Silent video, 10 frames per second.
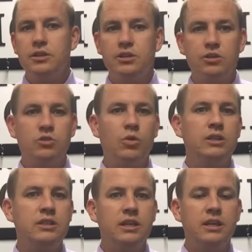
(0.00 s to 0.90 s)
It tells you
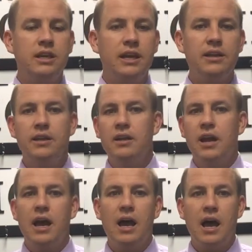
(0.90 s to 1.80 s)
what to get,
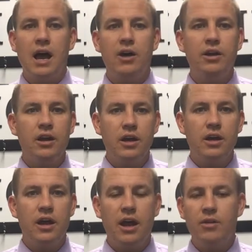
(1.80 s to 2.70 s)
how
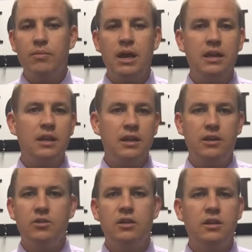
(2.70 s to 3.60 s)
to how to make it,
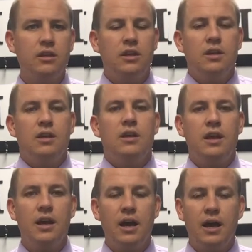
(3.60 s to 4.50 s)
and you can
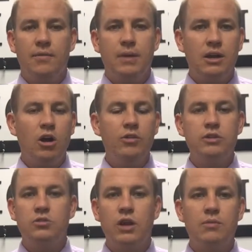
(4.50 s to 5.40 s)
uh, make all
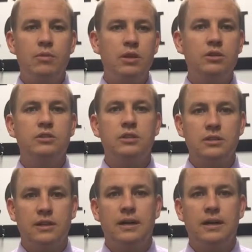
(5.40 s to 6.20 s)
these great meals.